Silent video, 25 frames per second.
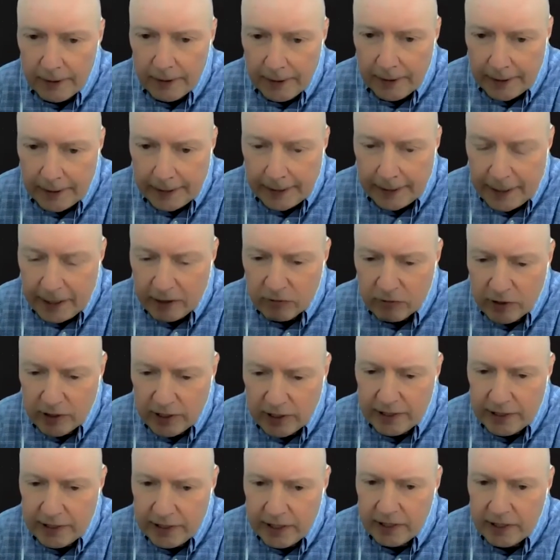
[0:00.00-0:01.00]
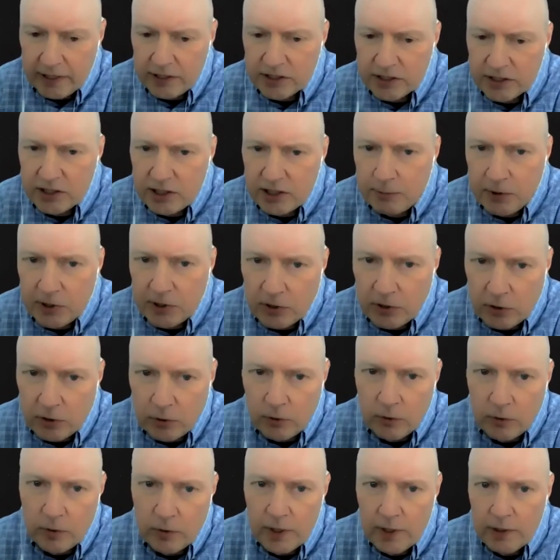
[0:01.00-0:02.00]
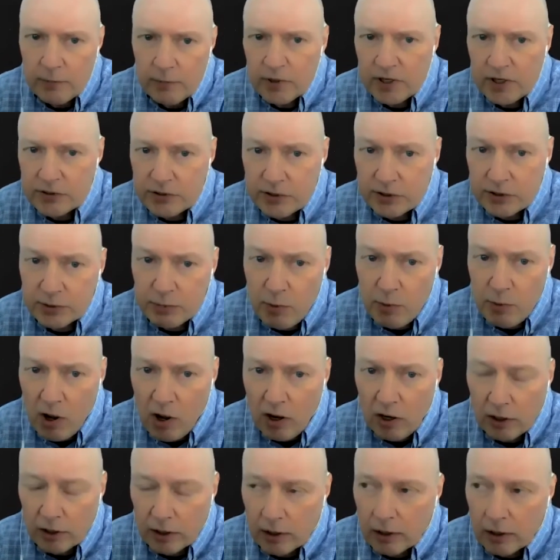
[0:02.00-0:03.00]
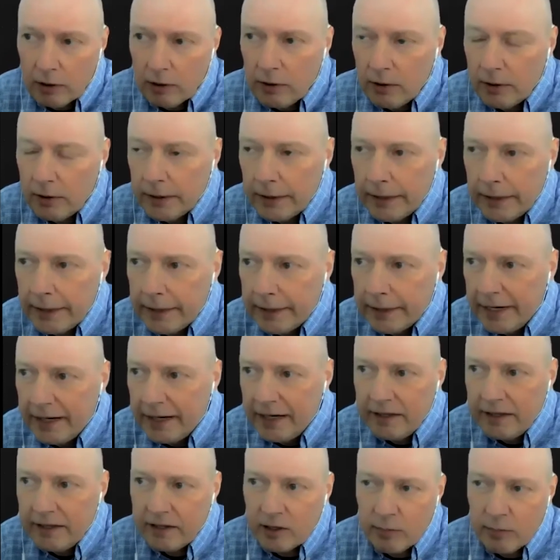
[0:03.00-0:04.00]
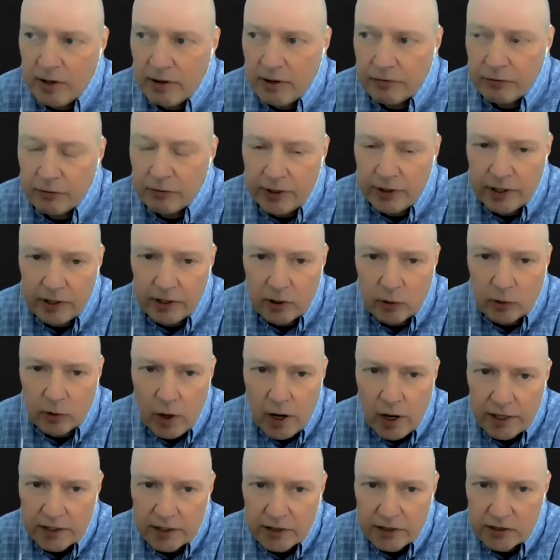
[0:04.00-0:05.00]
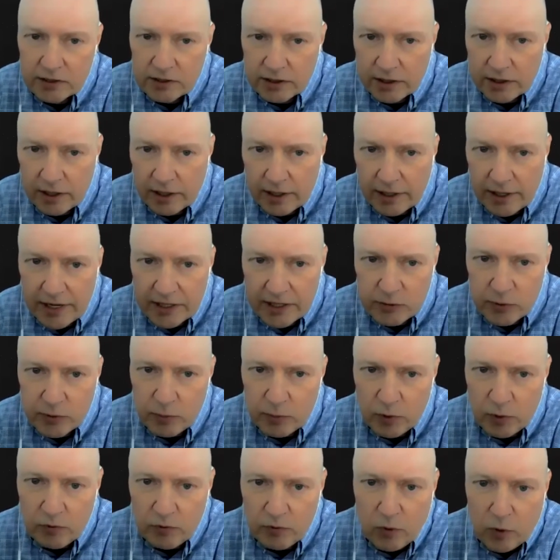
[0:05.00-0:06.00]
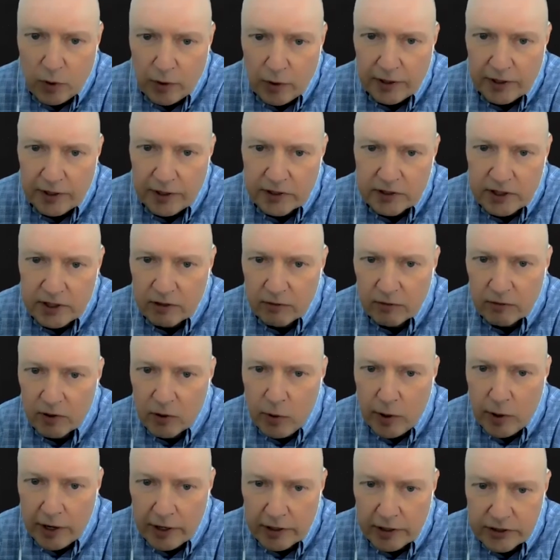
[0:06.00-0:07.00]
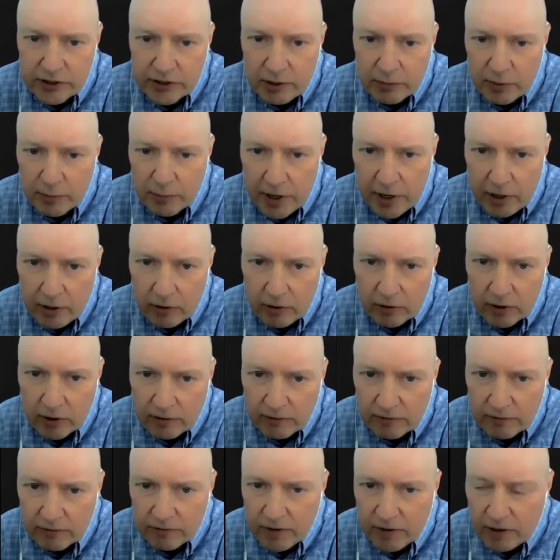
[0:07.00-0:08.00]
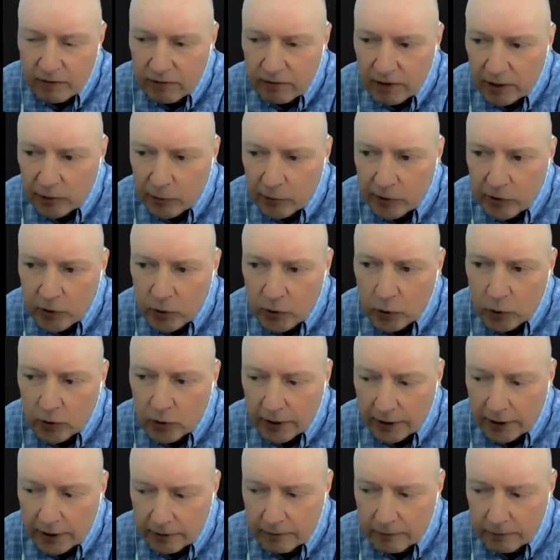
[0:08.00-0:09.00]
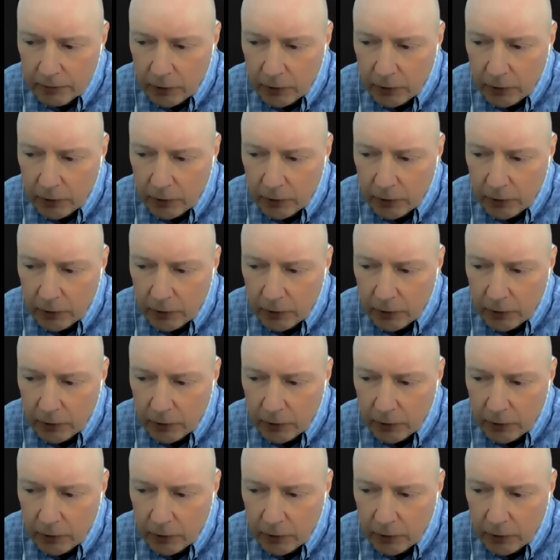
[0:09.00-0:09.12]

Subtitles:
And really, any CPU, because they're smaller, anything above 300 watts as we move forward is going to require some amount of liquid cooling.